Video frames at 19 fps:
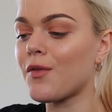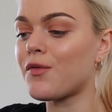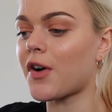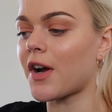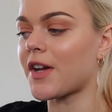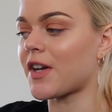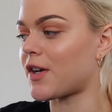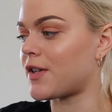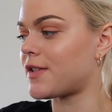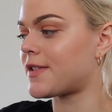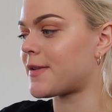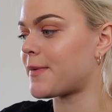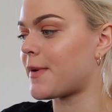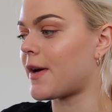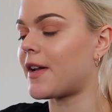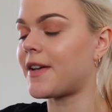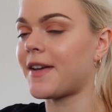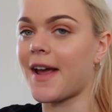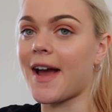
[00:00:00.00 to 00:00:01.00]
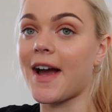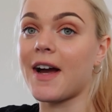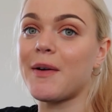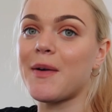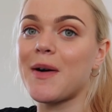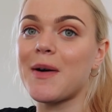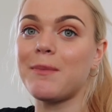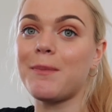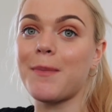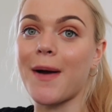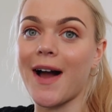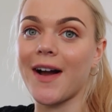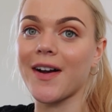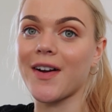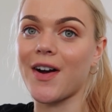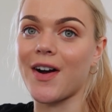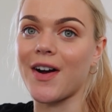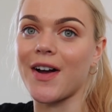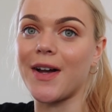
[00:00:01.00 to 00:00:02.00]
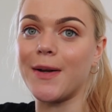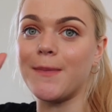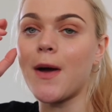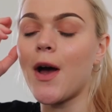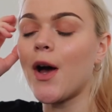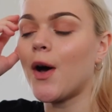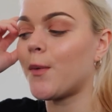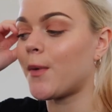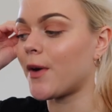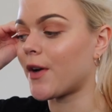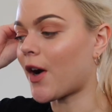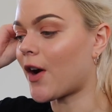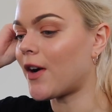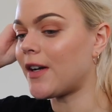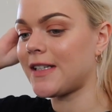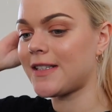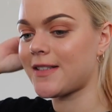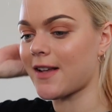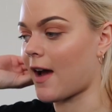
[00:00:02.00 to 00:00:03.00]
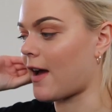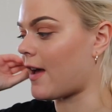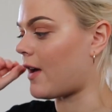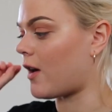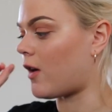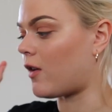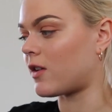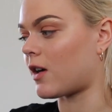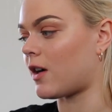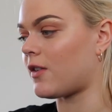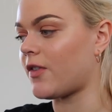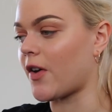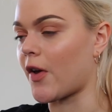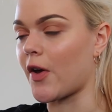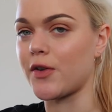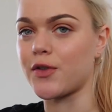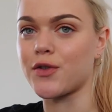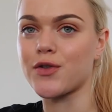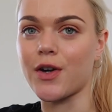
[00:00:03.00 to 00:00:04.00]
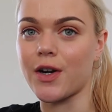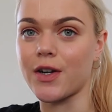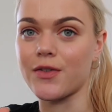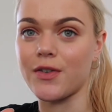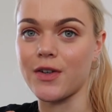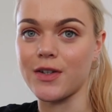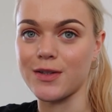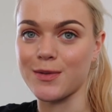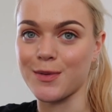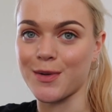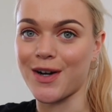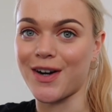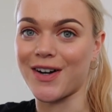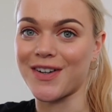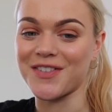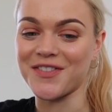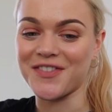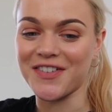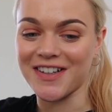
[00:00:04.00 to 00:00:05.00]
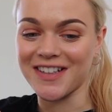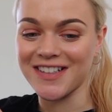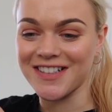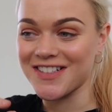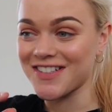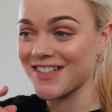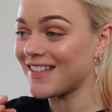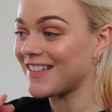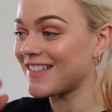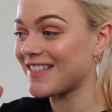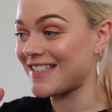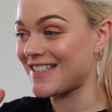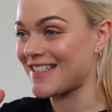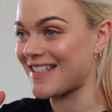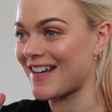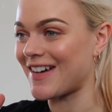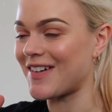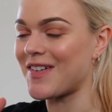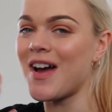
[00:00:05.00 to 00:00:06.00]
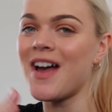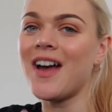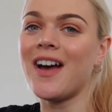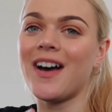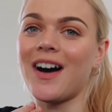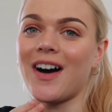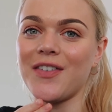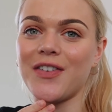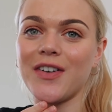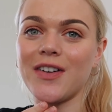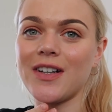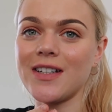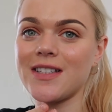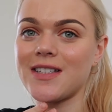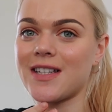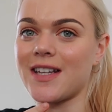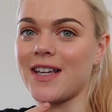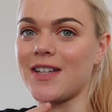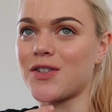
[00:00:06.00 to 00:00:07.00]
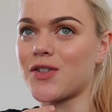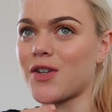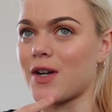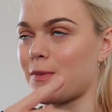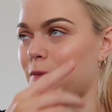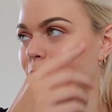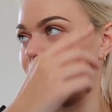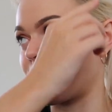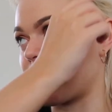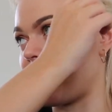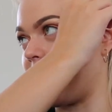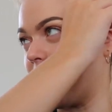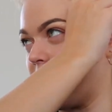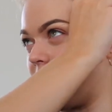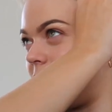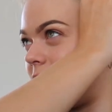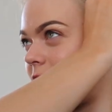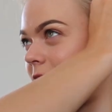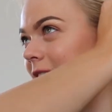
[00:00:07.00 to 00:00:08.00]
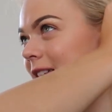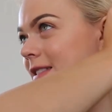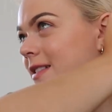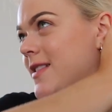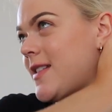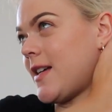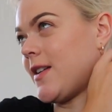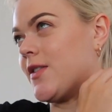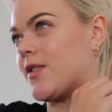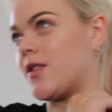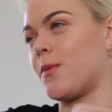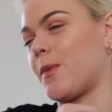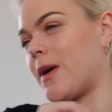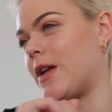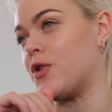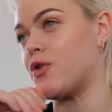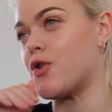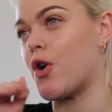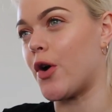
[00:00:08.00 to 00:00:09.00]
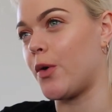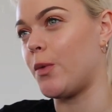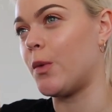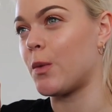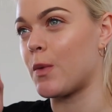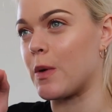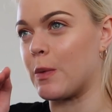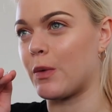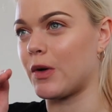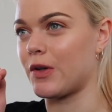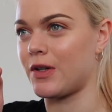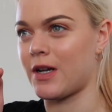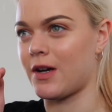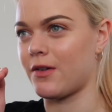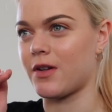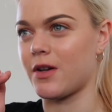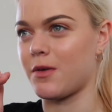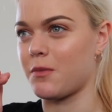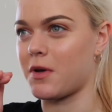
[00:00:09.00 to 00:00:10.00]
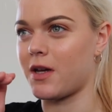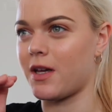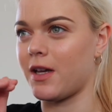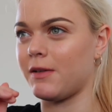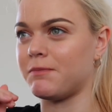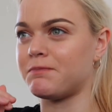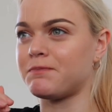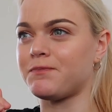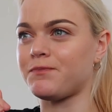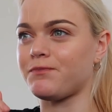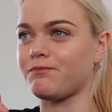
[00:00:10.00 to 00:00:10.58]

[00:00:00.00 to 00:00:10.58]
Right guys, so we are now back home. We're currently sat here on our phone trying to find some garden furniture still. I feel like today's trip was really good in the sense that we know what we want now, don't we?